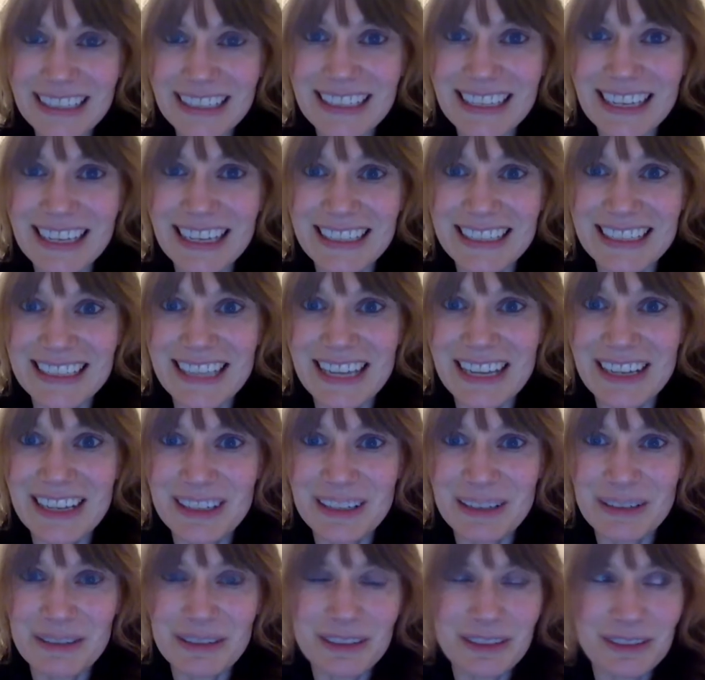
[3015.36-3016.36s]
instead
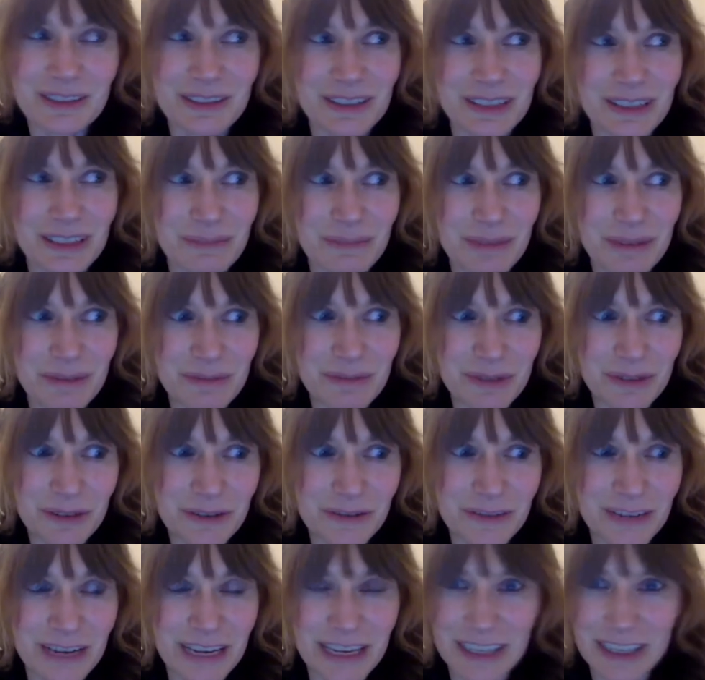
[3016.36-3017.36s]
the people
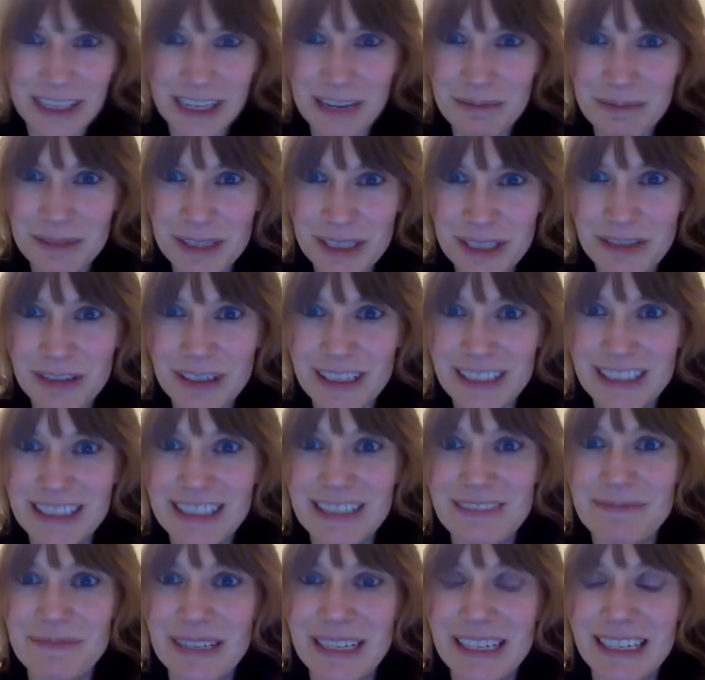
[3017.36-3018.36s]
who've kind of come to us
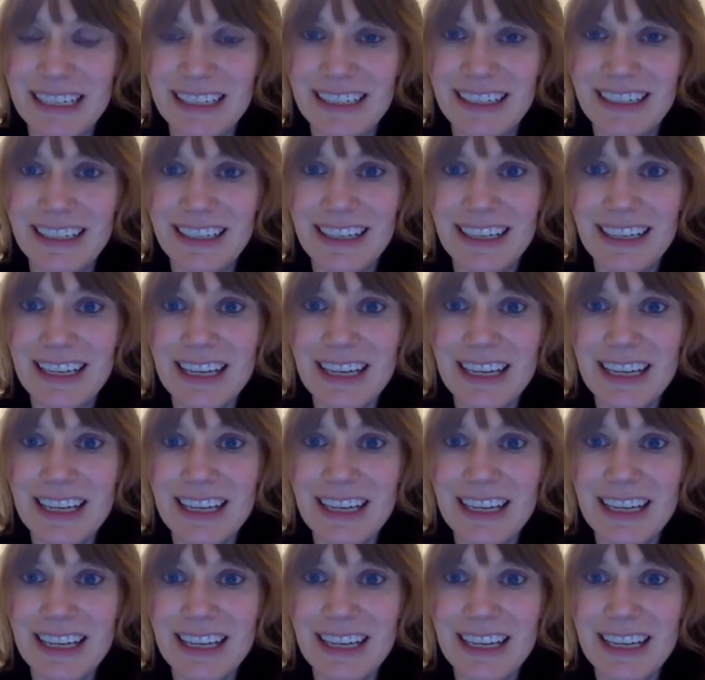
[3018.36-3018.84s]
have been,